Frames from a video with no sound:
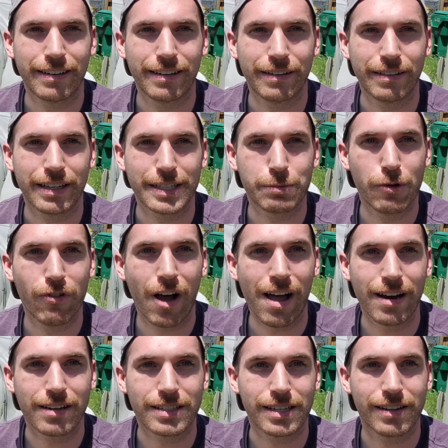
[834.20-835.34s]
let's move
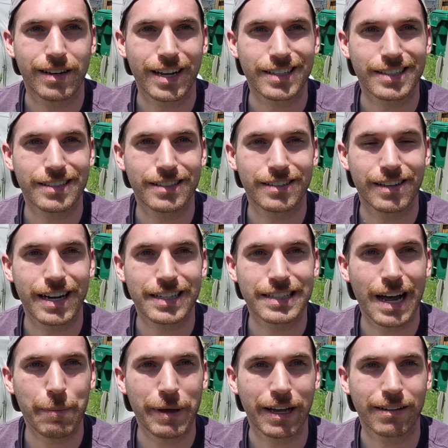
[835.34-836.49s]
on to the next
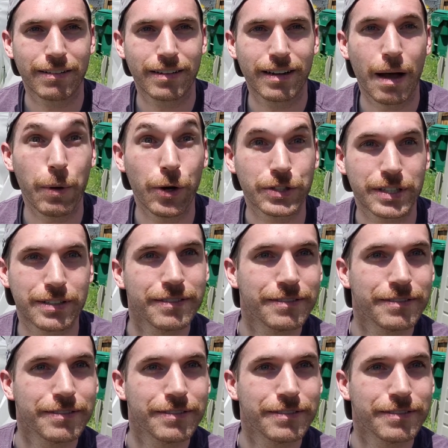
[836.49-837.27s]
topic: compost.